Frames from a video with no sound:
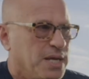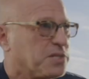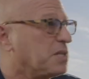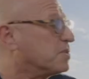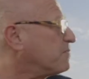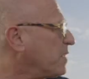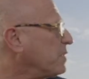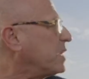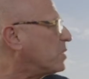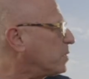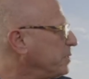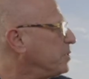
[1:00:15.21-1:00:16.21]
said, it's very
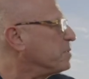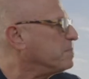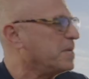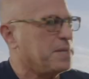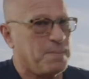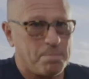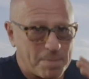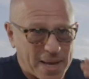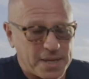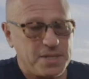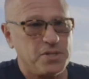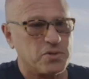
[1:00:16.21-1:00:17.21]
clear to me that
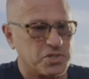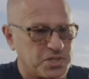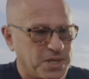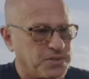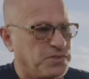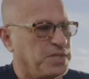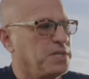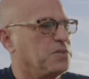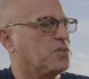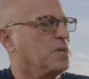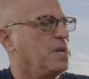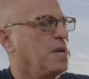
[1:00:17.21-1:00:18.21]
men in their
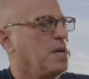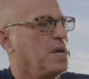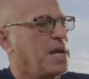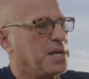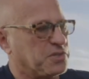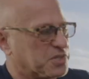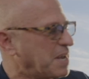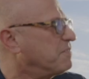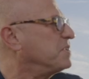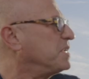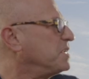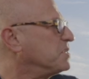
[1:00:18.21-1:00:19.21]
60s and
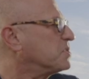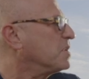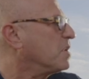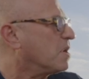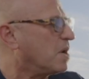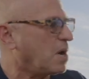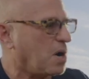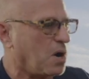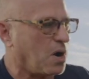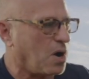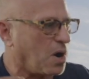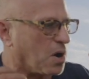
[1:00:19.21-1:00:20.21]
70s
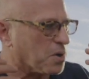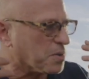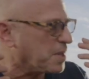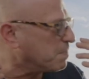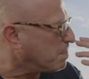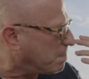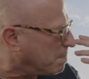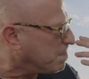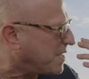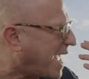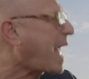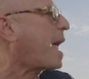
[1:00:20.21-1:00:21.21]
are the
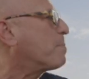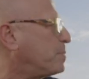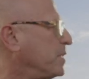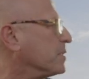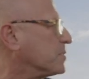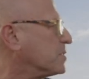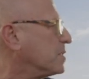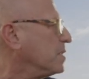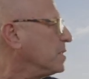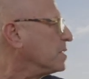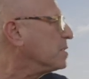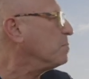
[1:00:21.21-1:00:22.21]
happiest,
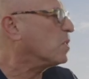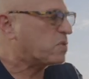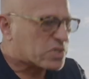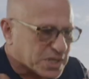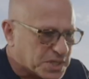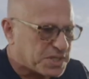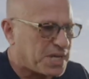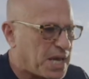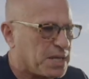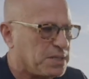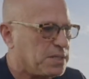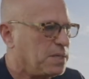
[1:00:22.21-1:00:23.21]
the most
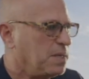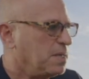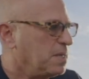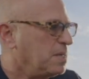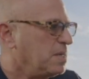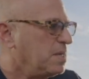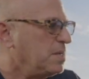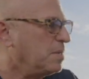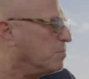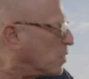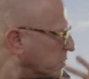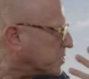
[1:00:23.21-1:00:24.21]
content, the
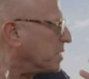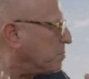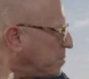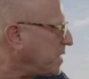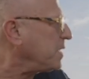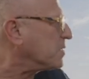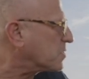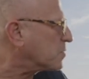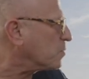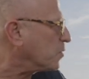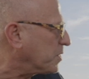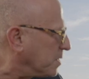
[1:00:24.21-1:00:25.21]
most at
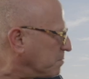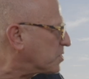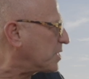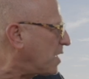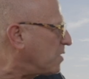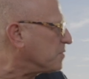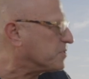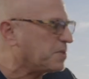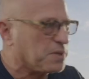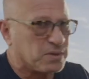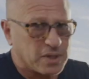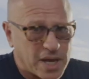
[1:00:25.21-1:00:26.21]
peace with themselves and
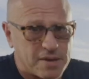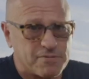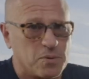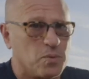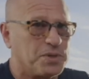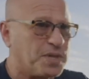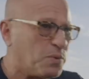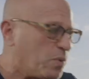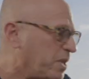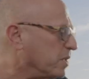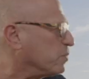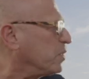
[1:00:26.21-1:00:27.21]
their life and what they
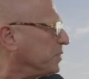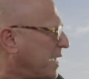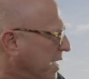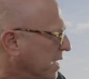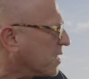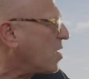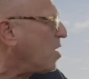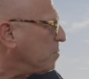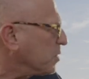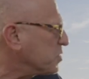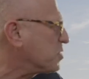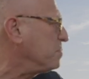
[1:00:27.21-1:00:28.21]
will and will not
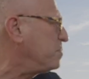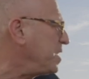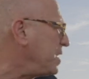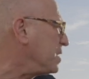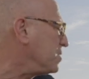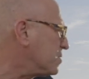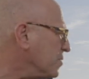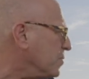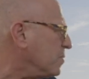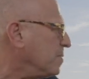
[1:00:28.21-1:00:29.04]
accomplish and be and do.